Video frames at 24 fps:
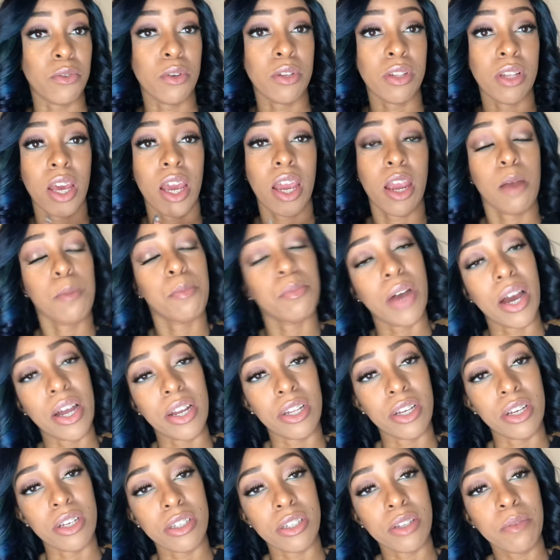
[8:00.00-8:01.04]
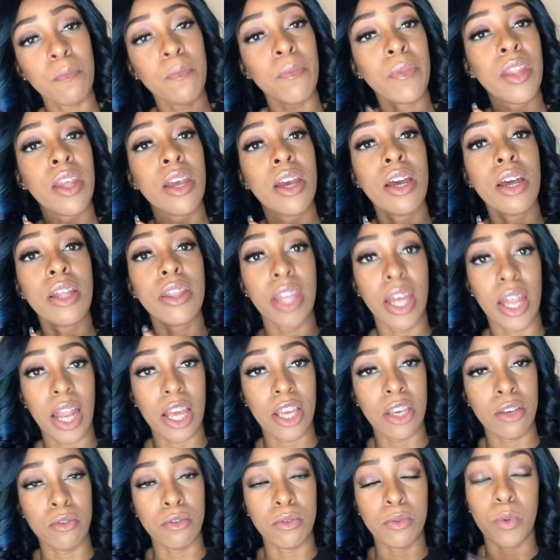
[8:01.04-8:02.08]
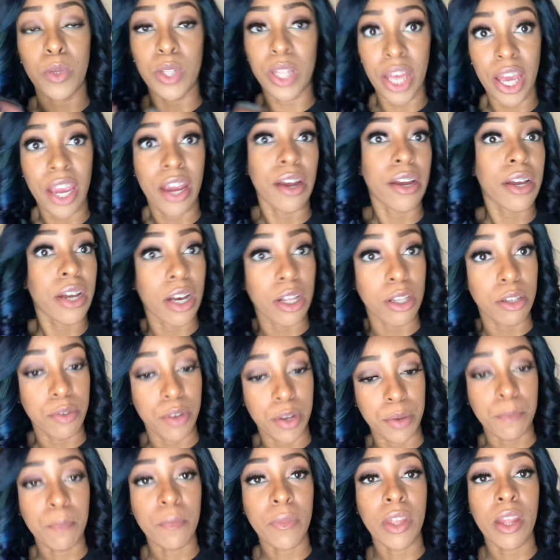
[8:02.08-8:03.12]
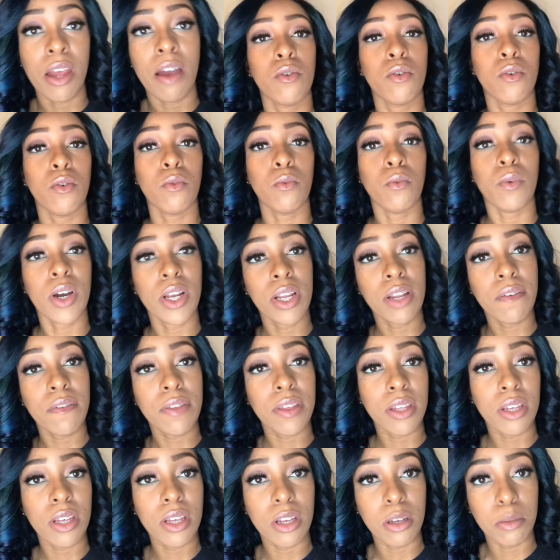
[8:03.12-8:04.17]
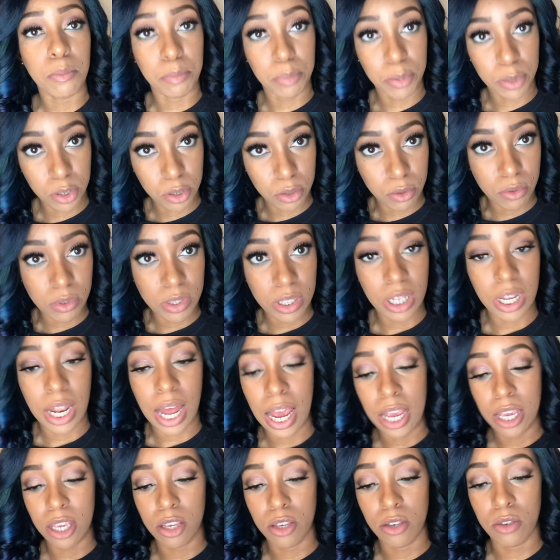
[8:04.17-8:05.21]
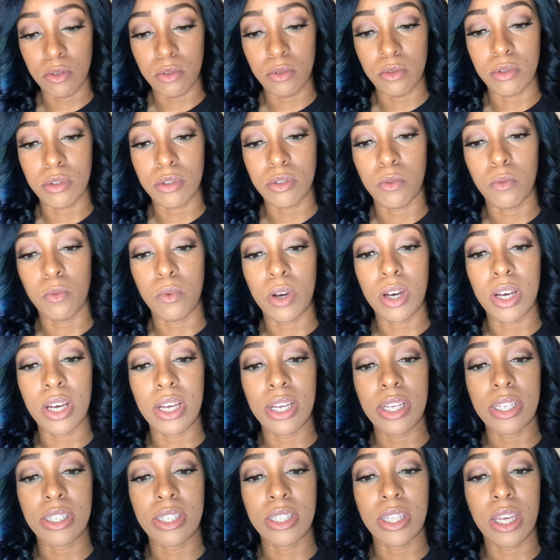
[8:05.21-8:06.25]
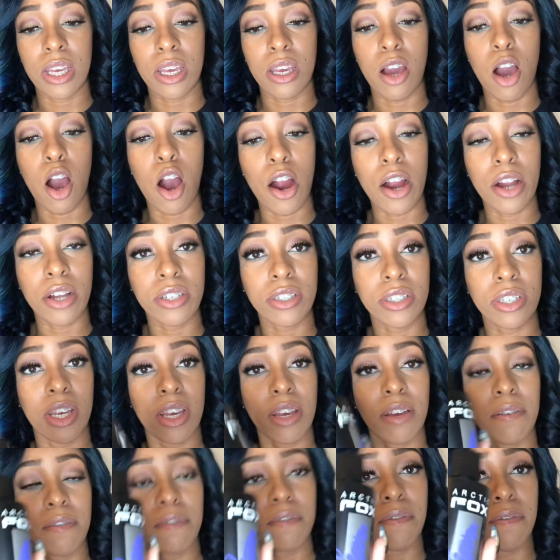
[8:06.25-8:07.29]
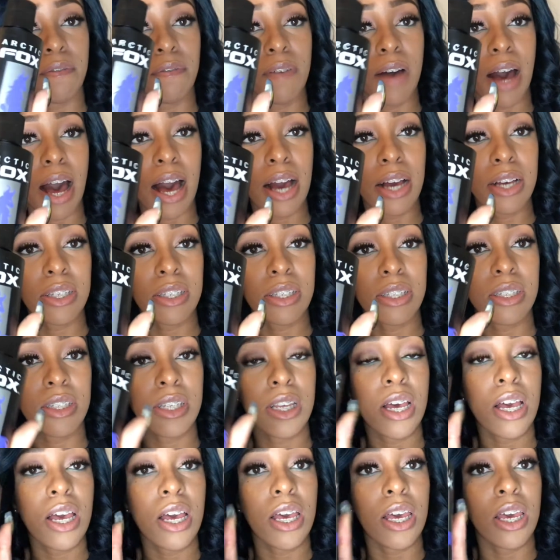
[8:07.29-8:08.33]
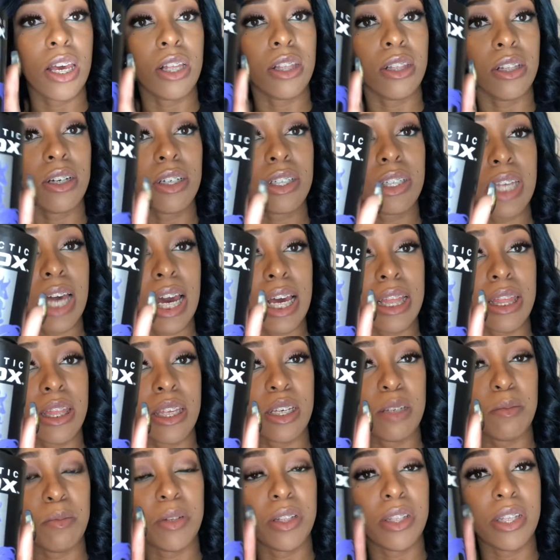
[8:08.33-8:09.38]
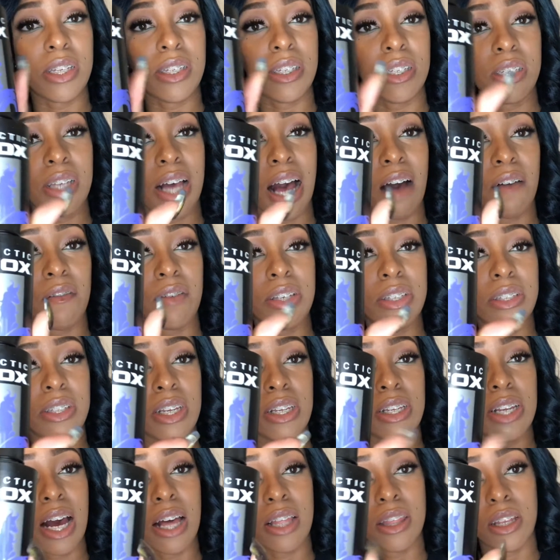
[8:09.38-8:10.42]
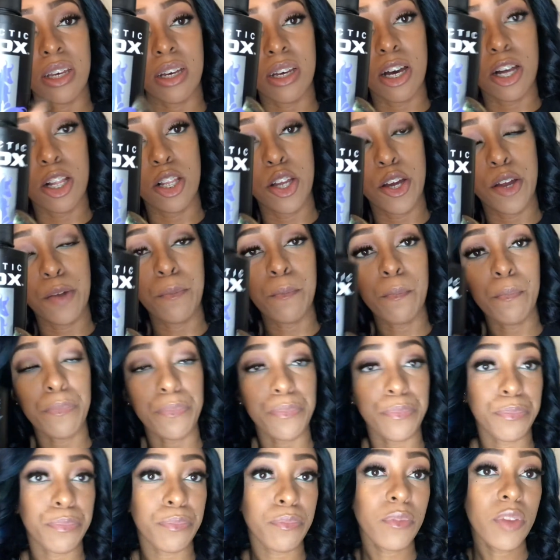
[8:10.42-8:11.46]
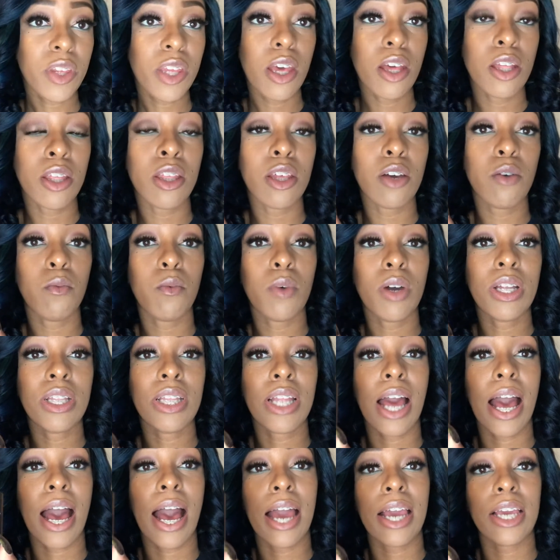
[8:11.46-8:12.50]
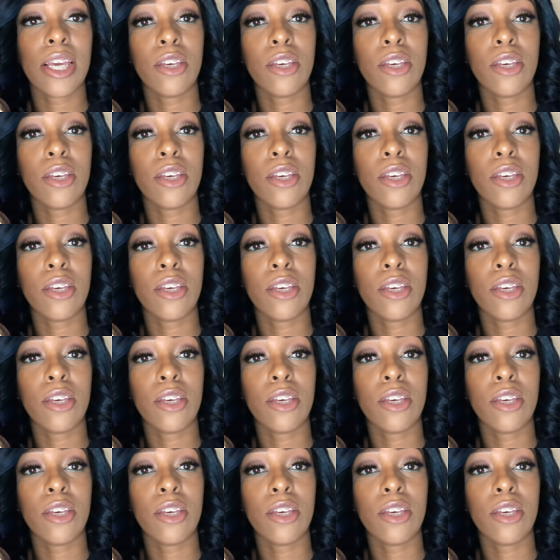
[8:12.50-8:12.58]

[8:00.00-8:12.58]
on the hair products that I used, well, the hair coloring. One of the blues that I used was the Arctic Fox. It looks like this, but this is obviously not the color. The one that I